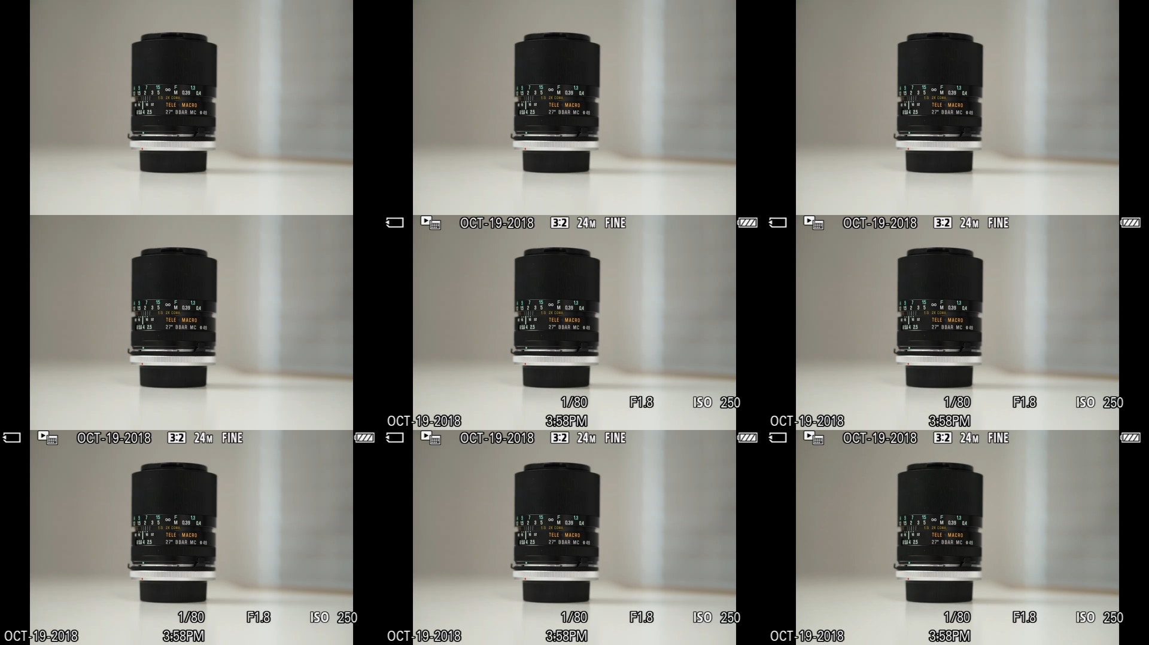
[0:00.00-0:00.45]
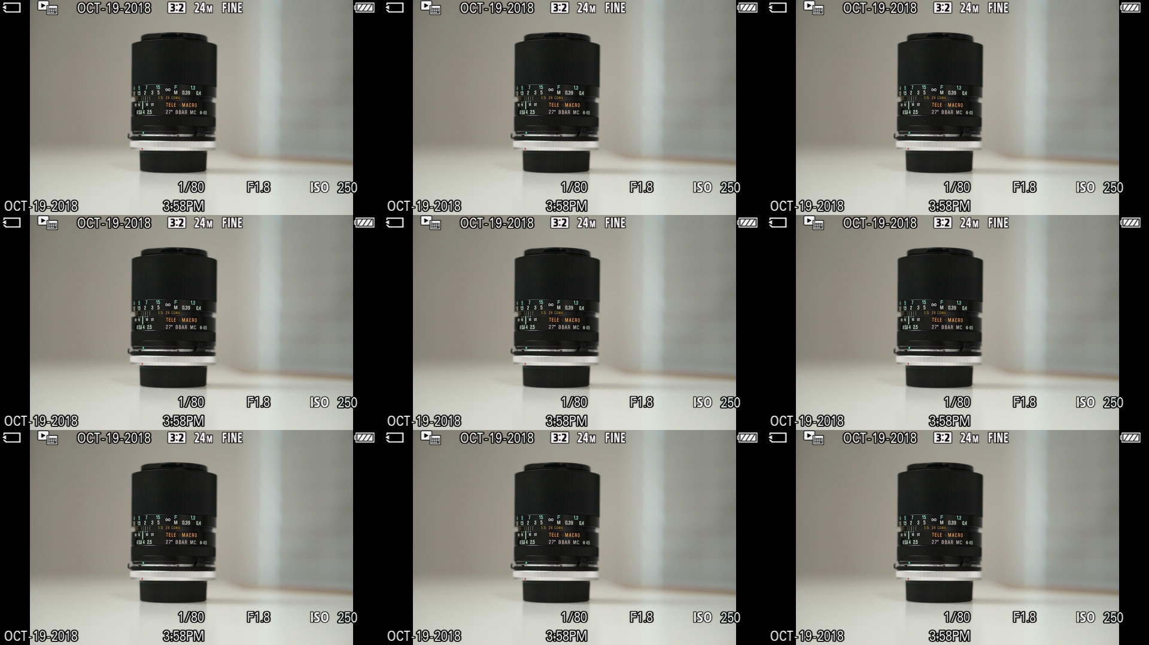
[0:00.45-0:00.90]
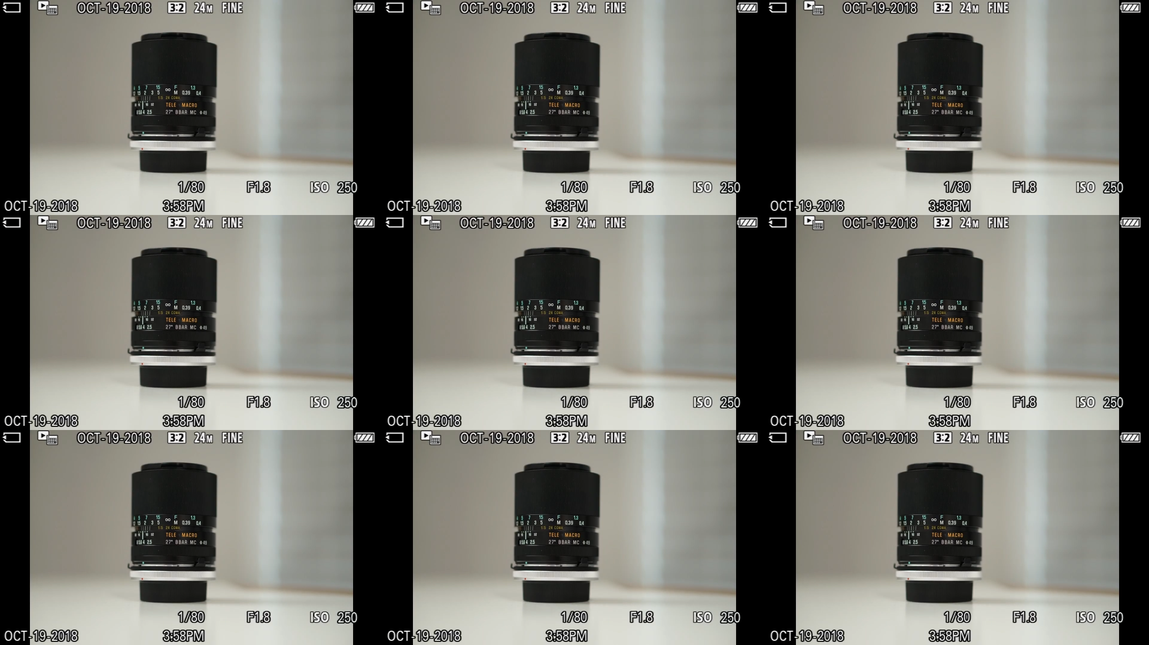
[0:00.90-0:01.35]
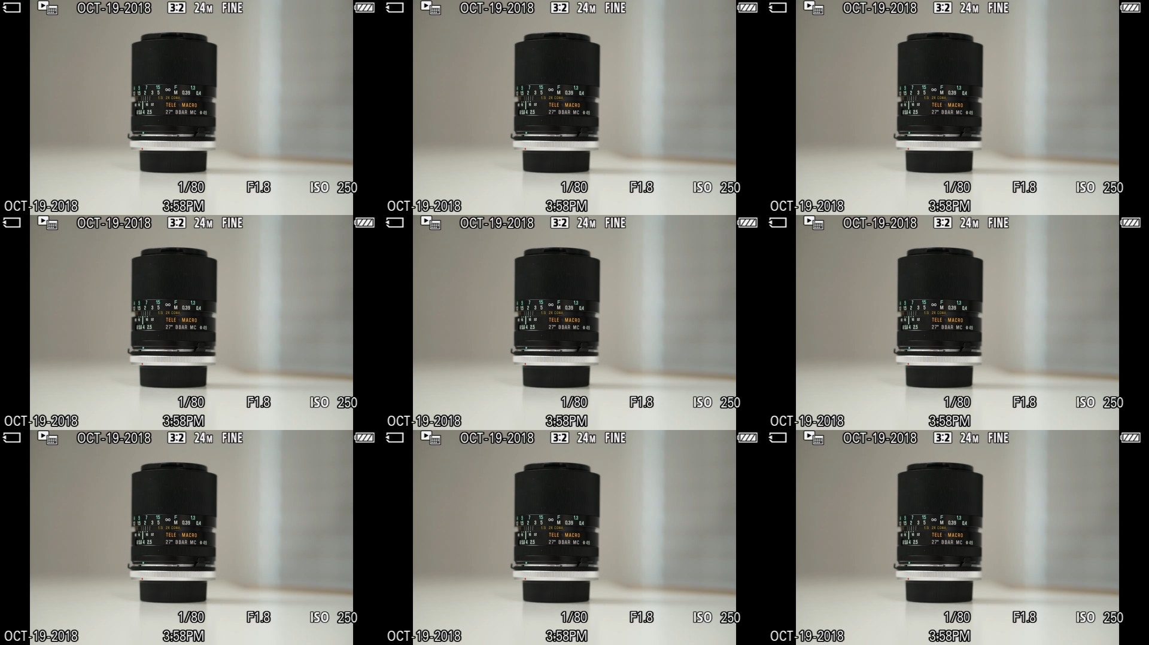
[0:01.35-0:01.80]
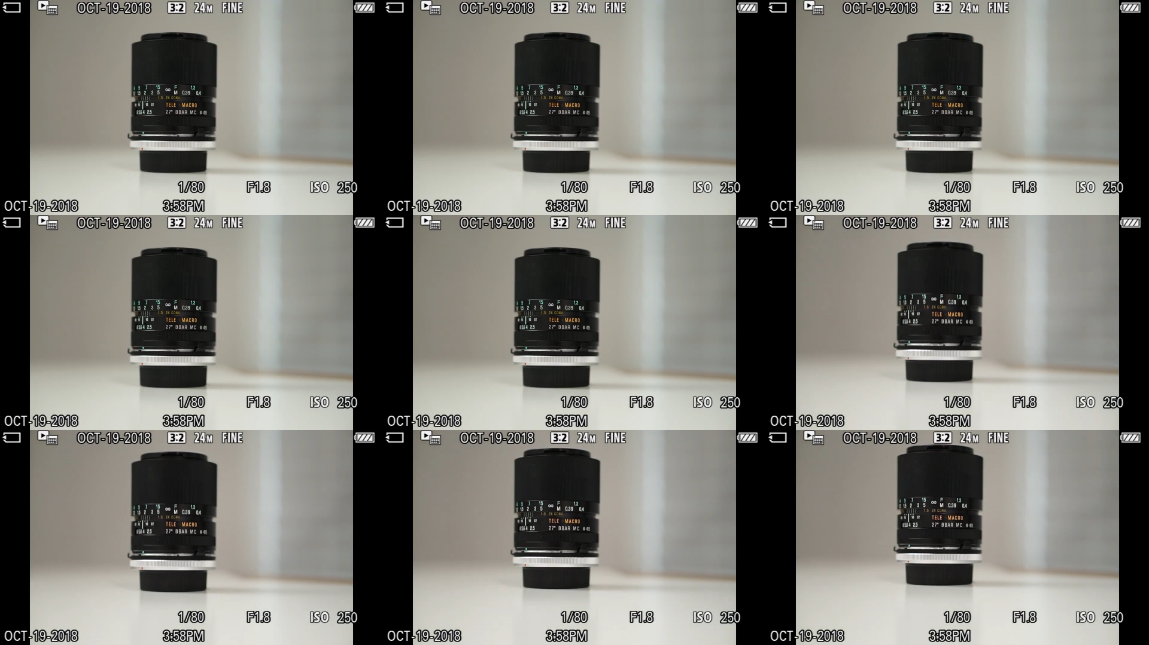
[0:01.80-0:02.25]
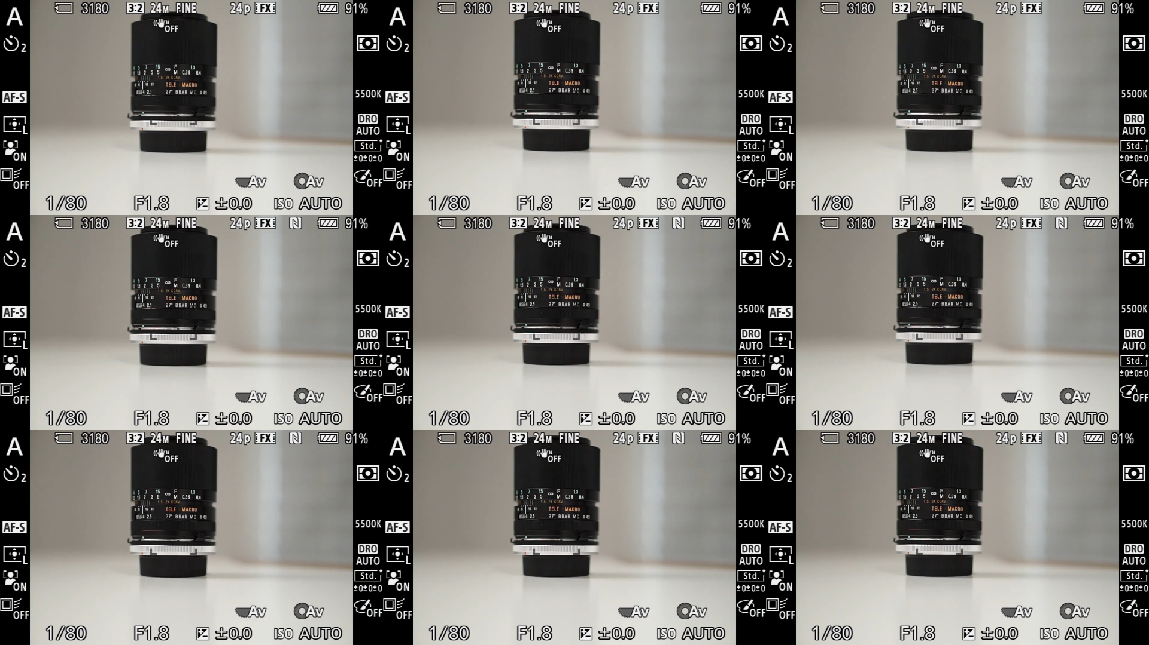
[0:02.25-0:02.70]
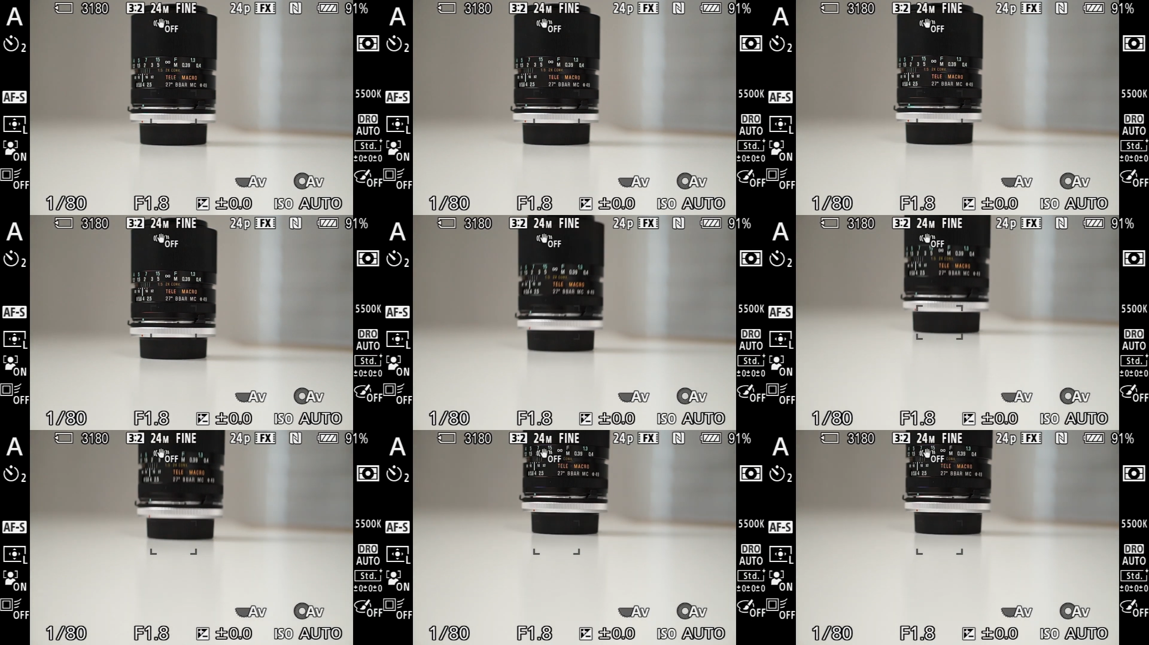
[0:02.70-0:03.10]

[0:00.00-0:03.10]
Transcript: [unreadable: no face in view]